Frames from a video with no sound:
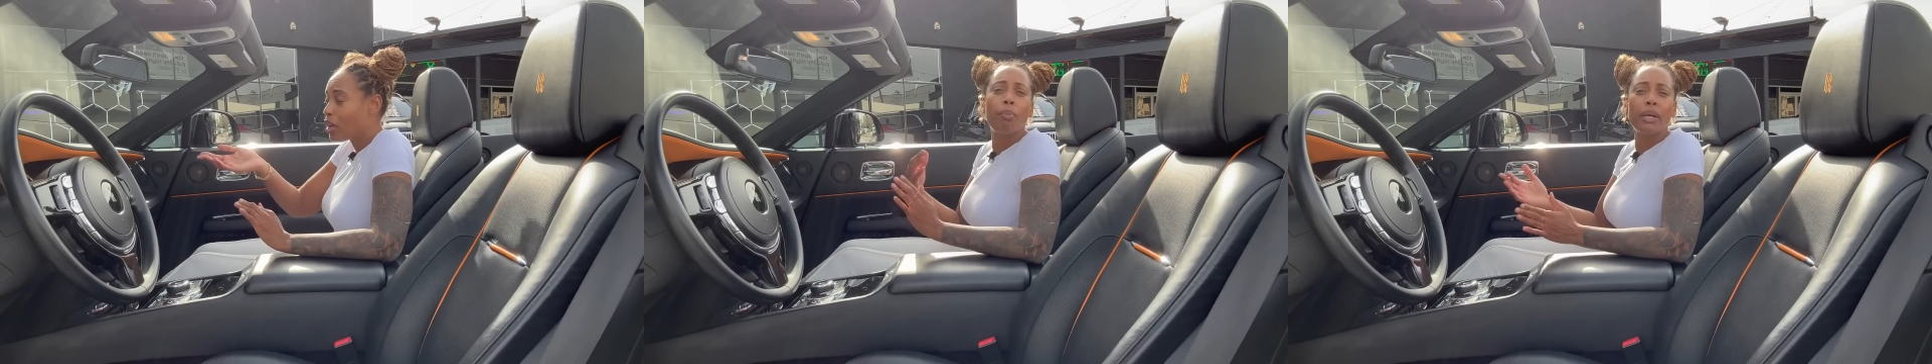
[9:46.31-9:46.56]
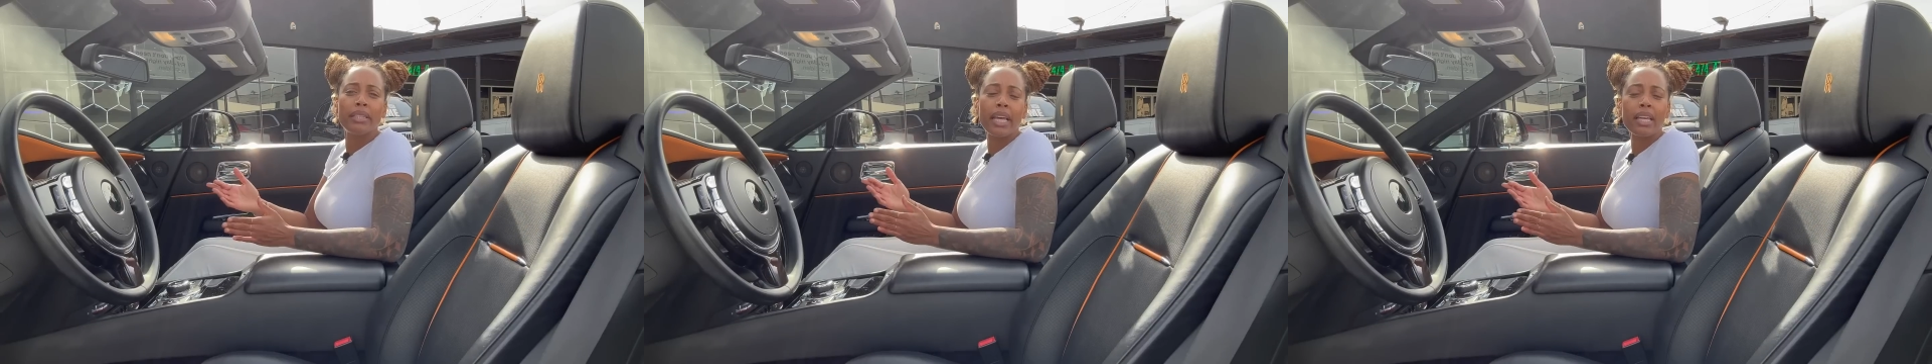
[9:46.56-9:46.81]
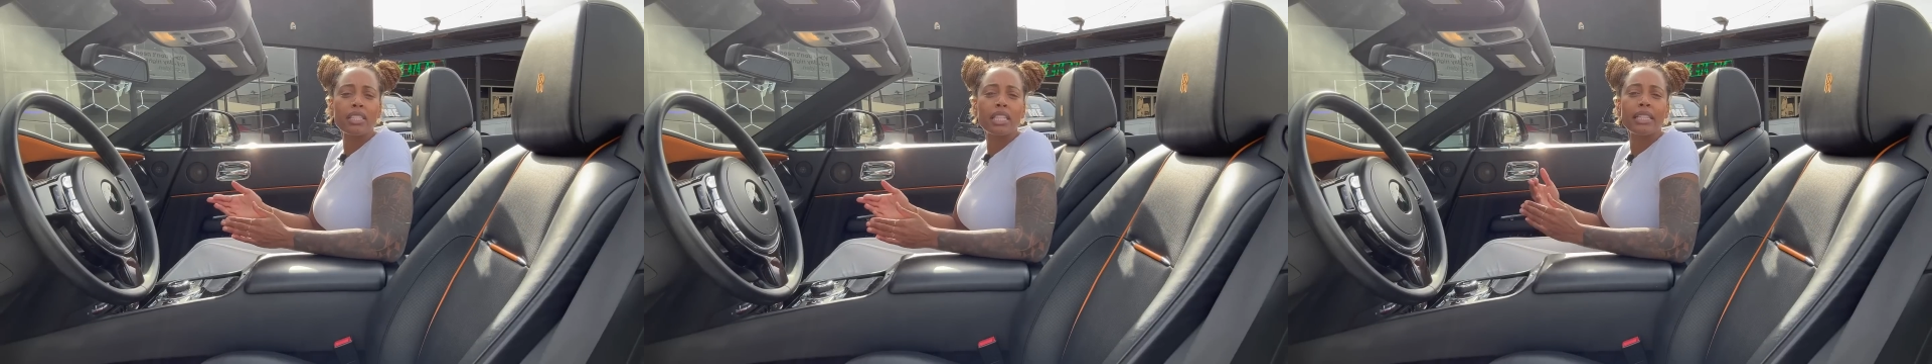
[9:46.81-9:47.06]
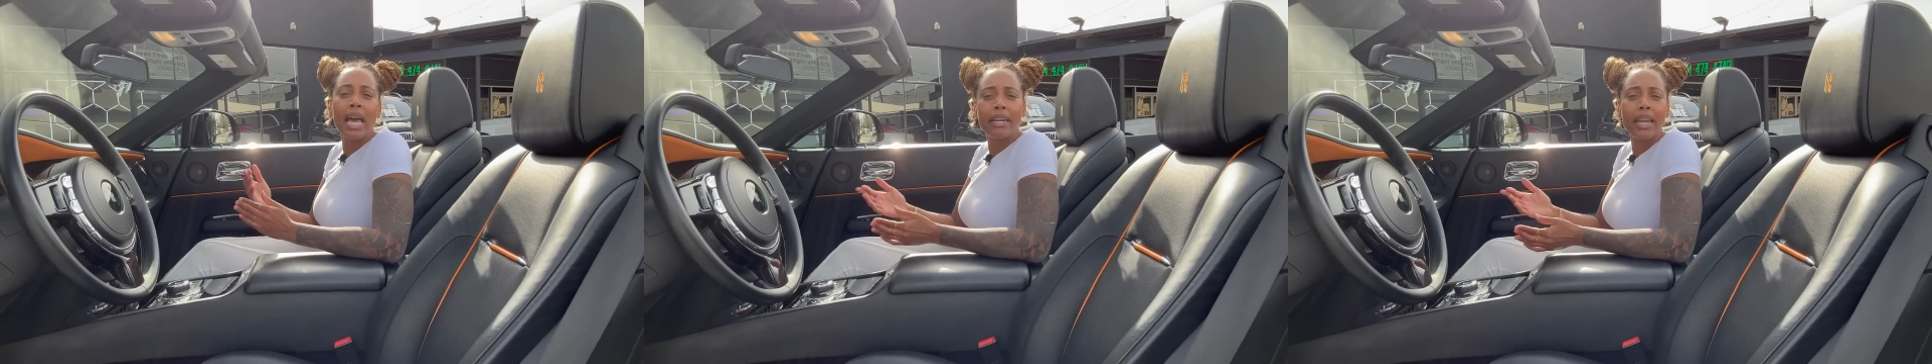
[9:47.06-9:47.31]
But there is a
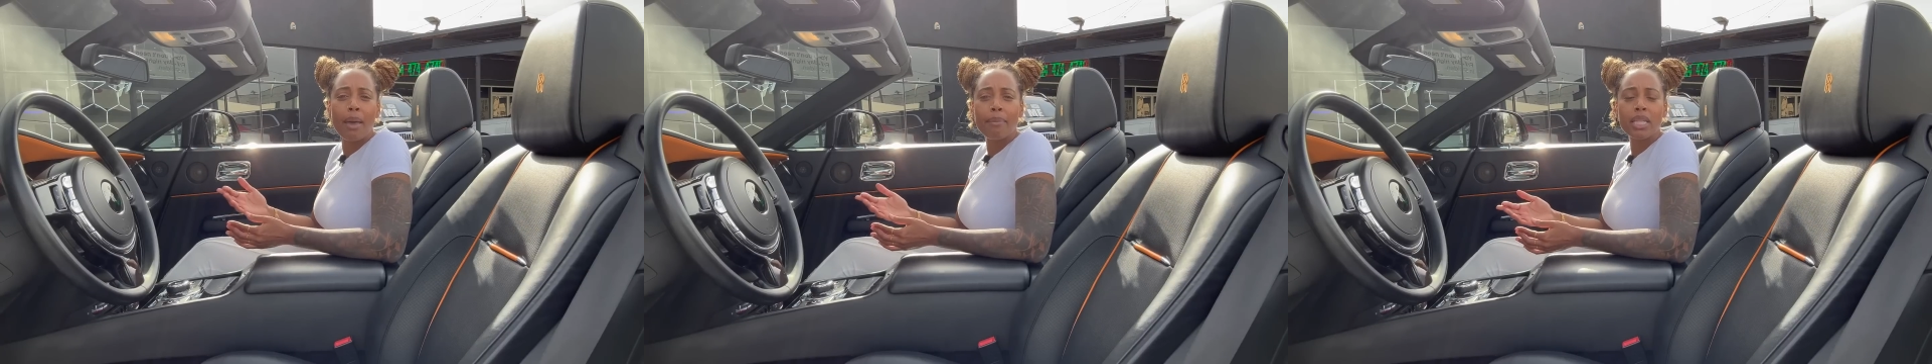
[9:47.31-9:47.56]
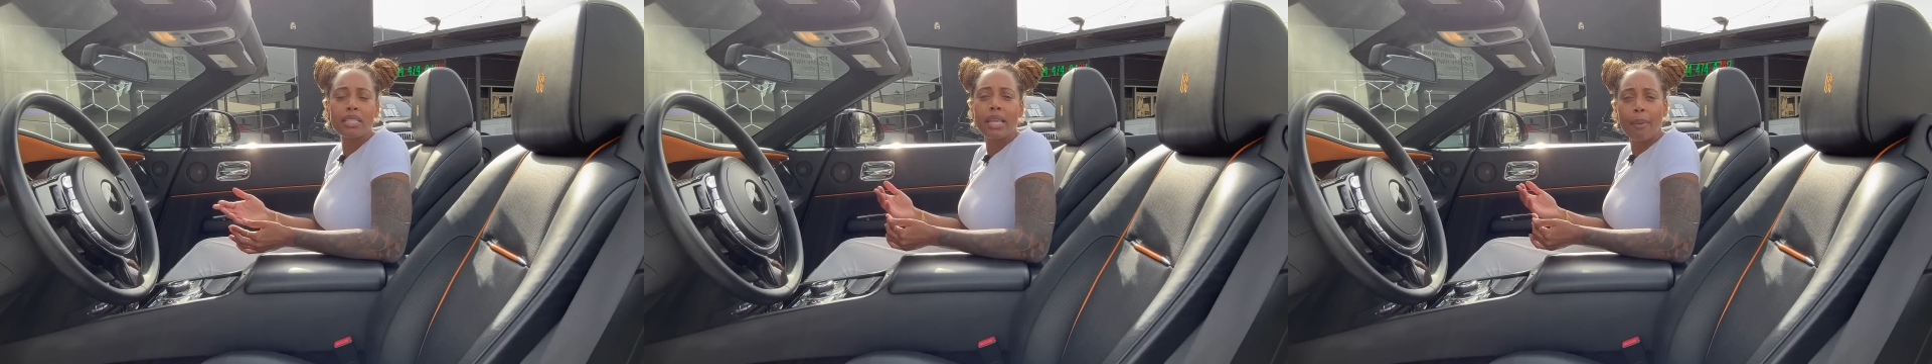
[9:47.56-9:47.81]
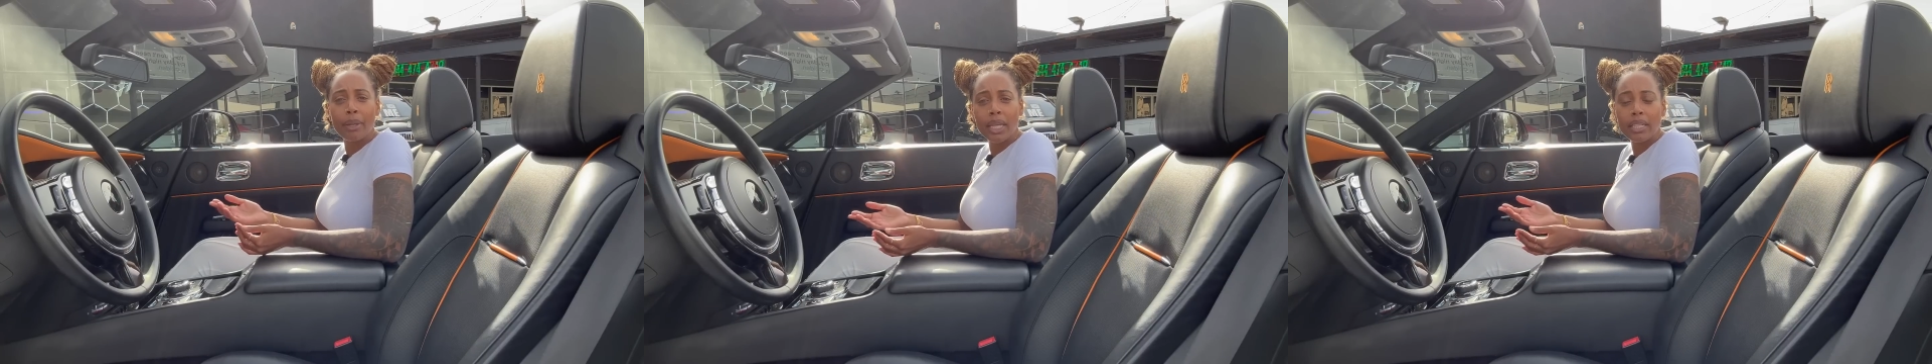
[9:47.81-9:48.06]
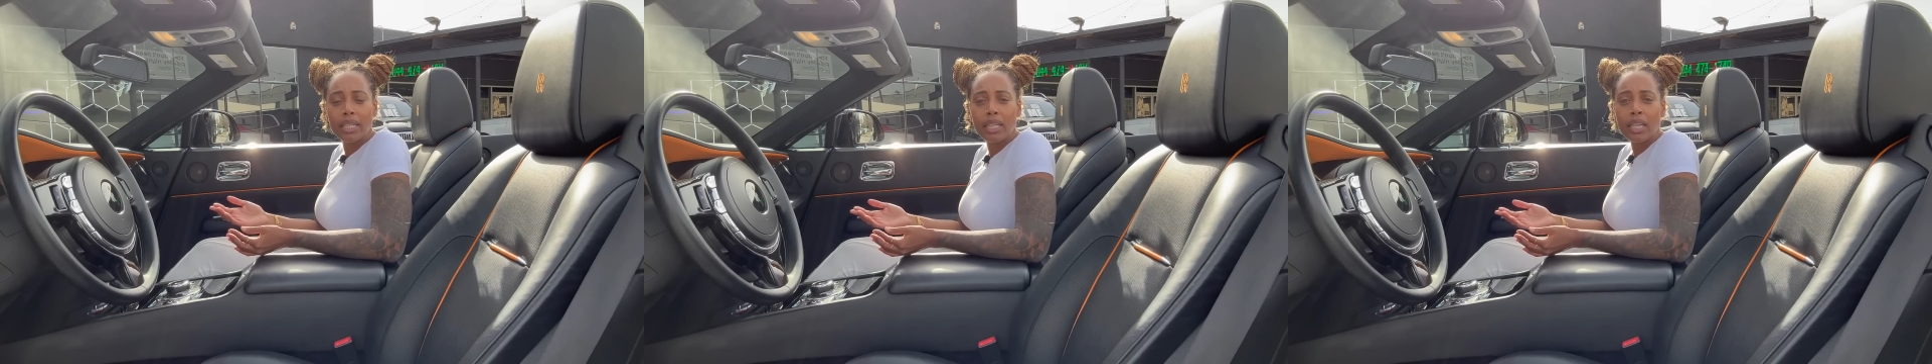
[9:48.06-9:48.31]
dynamic
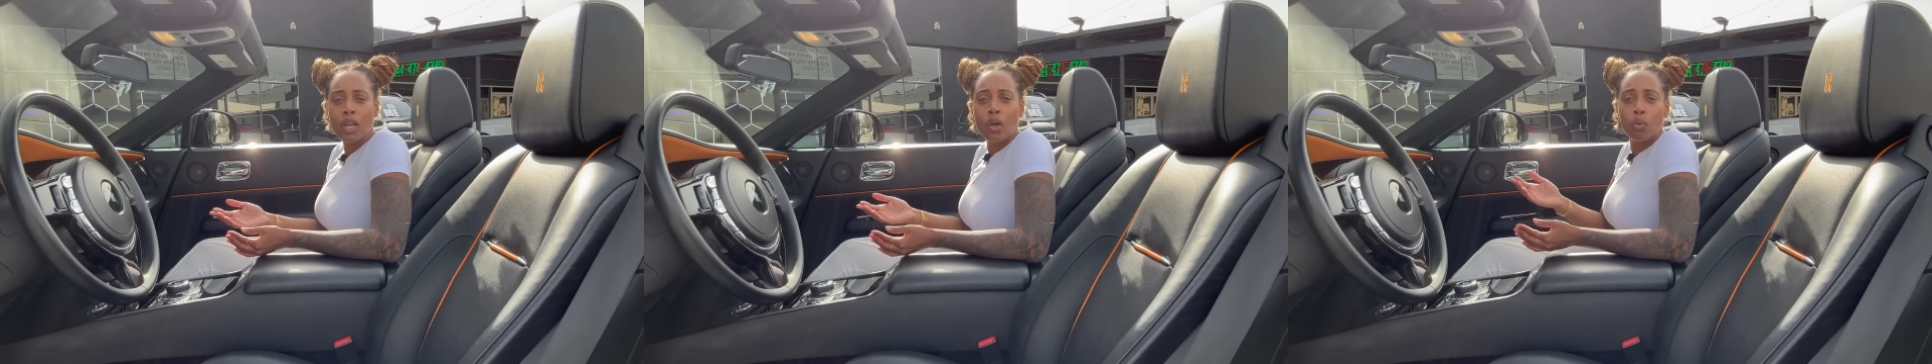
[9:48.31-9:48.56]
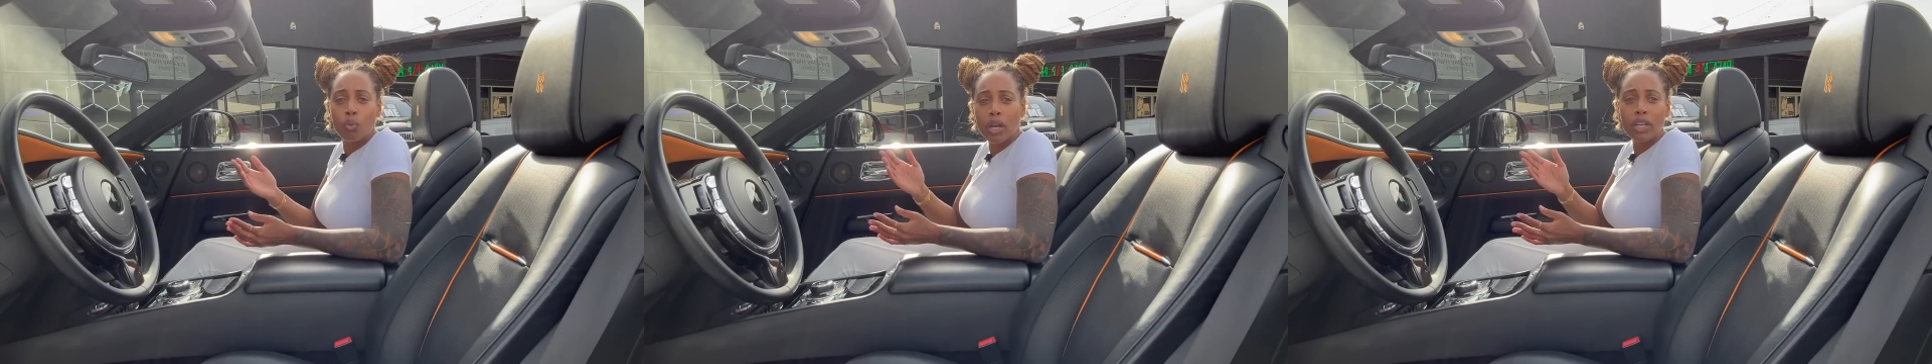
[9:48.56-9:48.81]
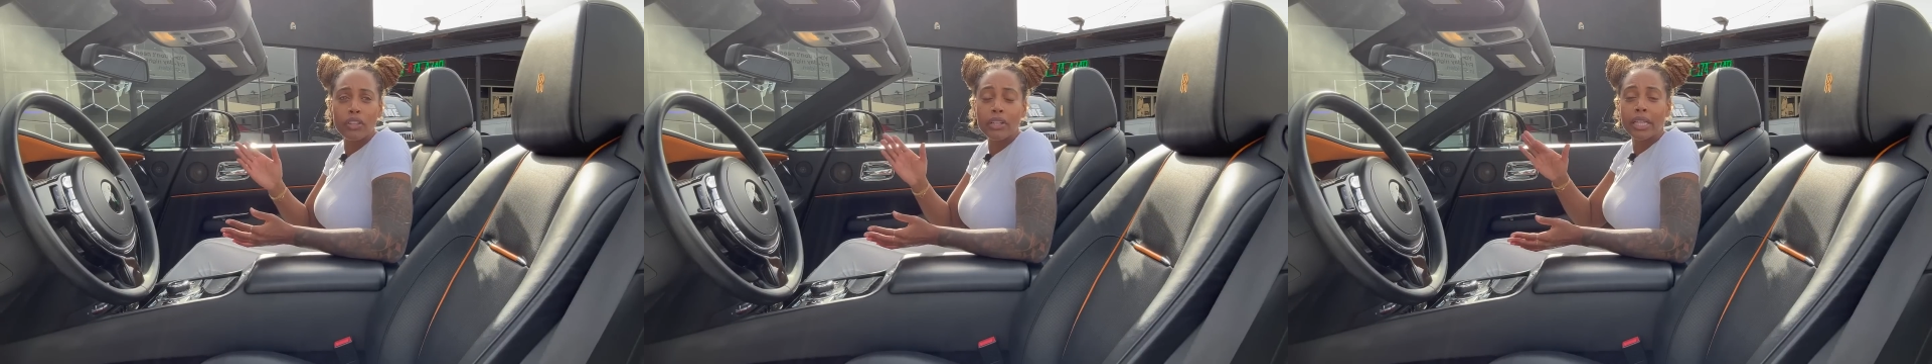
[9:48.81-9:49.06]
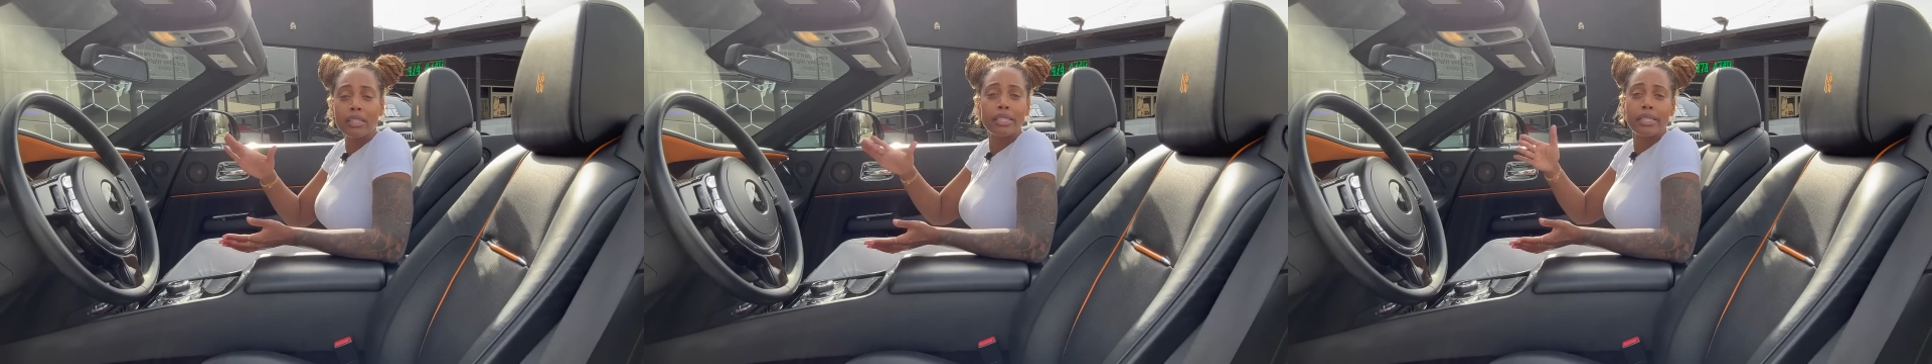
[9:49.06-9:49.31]
stability where you
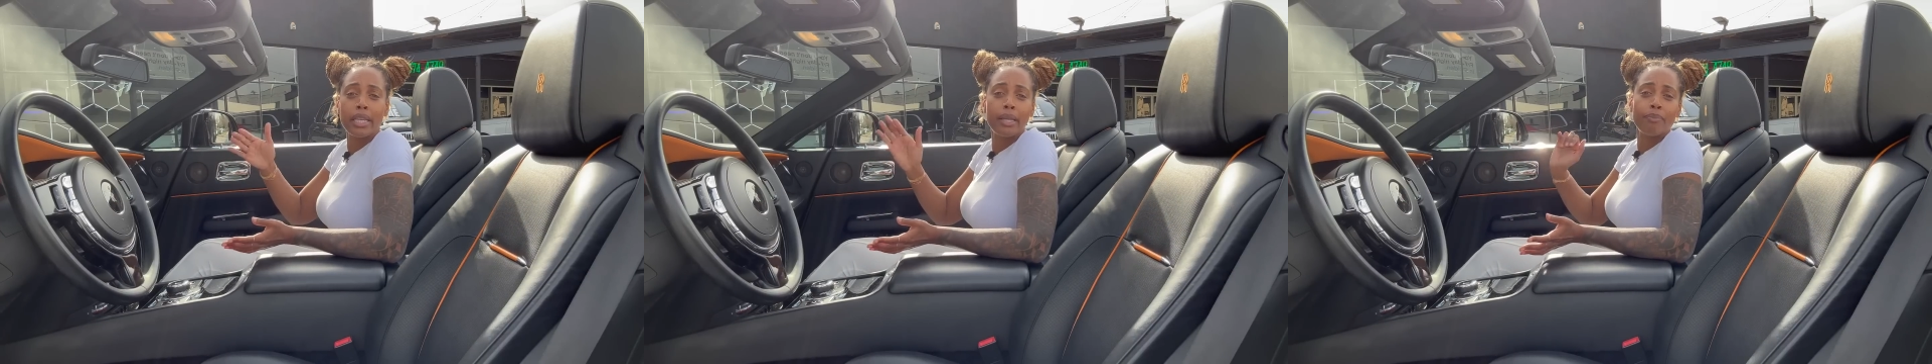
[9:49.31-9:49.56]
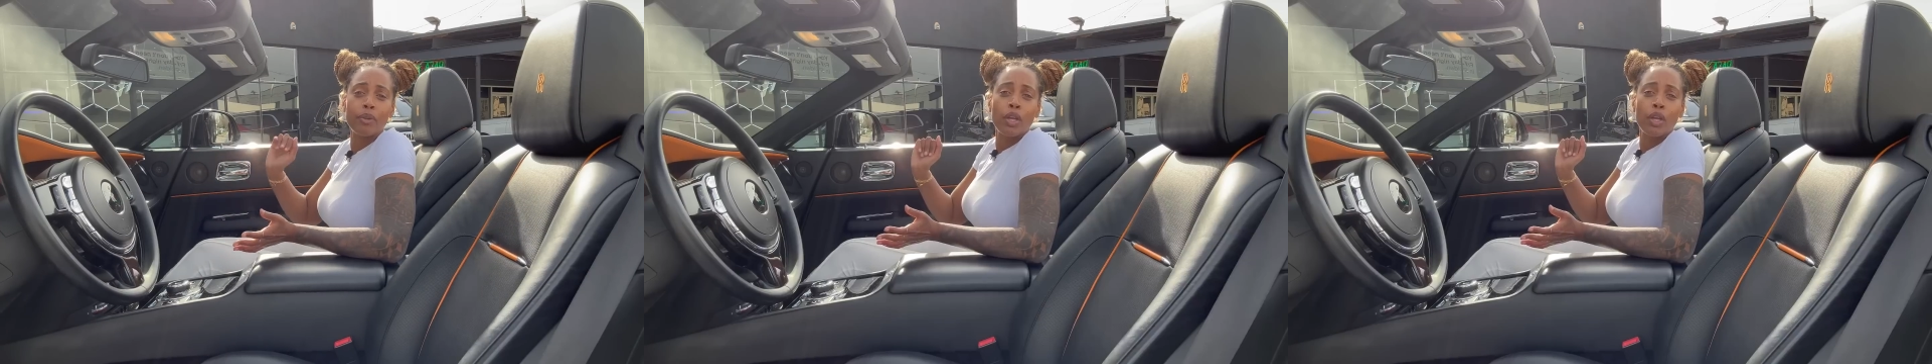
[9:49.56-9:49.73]
can see